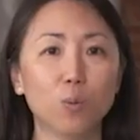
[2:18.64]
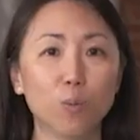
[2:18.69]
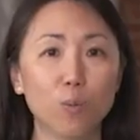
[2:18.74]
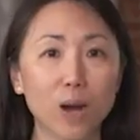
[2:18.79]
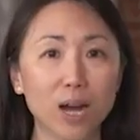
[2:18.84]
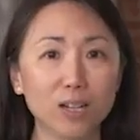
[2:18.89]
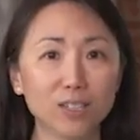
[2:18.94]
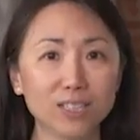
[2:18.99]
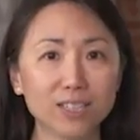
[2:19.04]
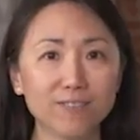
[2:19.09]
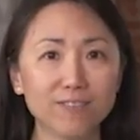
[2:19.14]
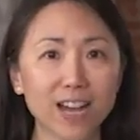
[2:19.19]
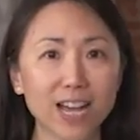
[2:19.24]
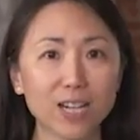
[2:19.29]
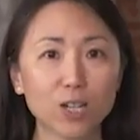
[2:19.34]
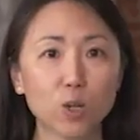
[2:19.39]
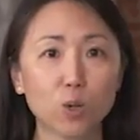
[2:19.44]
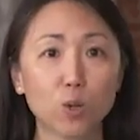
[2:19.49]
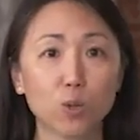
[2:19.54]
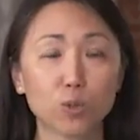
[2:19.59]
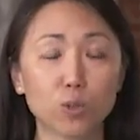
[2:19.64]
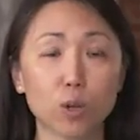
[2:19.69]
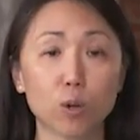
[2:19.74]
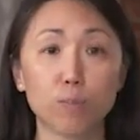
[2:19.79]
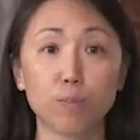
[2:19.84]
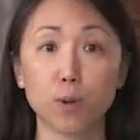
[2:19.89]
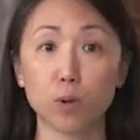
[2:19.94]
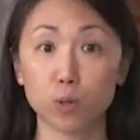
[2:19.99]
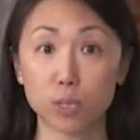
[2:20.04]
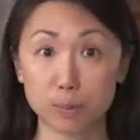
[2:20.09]
Well-defined goals are
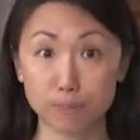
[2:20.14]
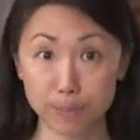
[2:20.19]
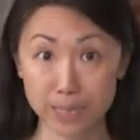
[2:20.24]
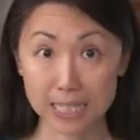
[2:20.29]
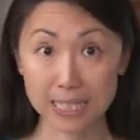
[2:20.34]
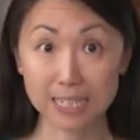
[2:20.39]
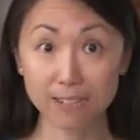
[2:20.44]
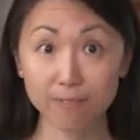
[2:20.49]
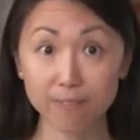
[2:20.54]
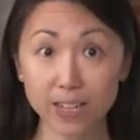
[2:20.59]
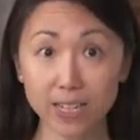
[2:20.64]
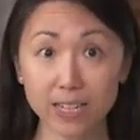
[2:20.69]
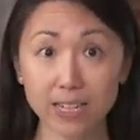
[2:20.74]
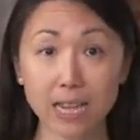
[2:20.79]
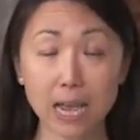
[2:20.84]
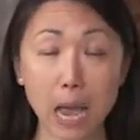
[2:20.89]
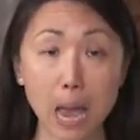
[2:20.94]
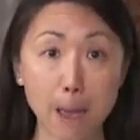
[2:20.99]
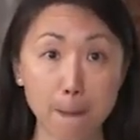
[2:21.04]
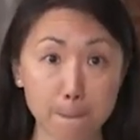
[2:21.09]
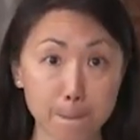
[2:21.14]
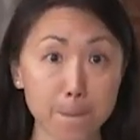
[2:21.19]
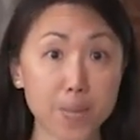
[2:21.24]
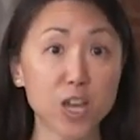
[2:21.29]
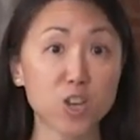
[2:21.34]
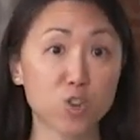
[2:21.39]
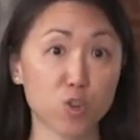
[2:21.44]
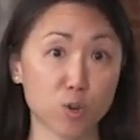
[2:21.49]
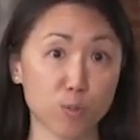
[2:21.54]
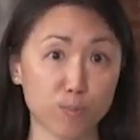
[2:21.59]
both specific and
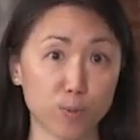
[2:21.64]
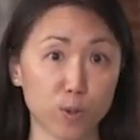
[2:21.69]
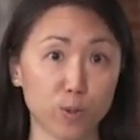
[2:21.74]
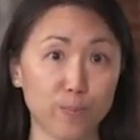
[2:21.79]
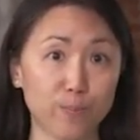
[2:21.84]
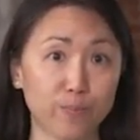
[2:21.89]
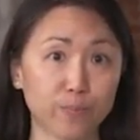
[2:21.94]
measurable.